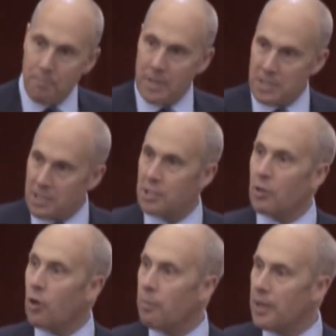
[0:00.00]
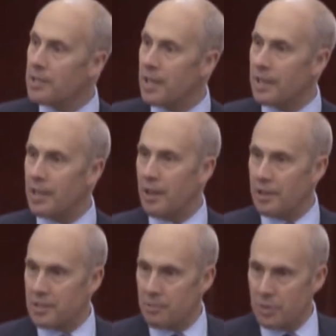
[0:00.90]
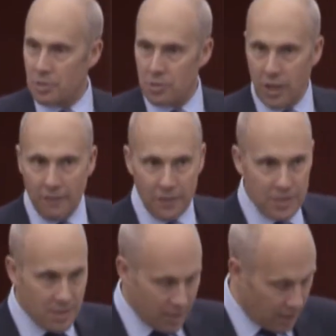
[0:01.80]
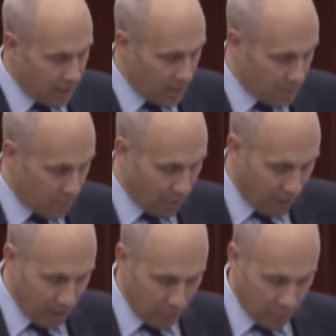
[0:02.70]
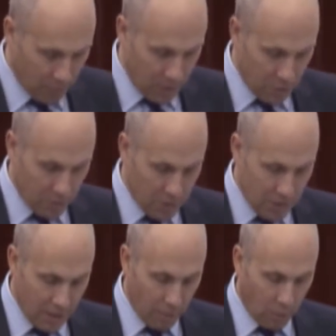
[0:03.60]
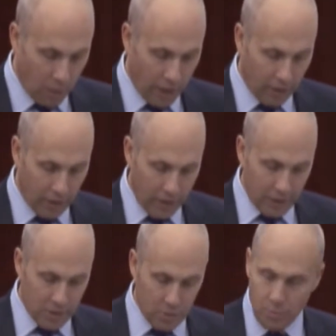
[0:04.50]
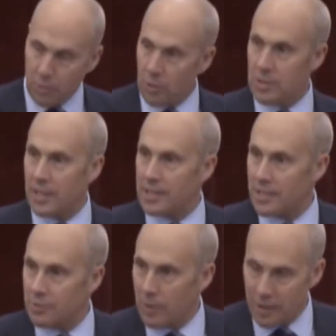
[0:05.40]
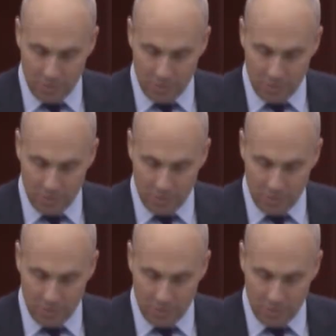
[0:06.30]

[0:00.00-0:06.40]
My sincere hope is that the Ethics Commissioner's Office is provided with the resources they require to process this rather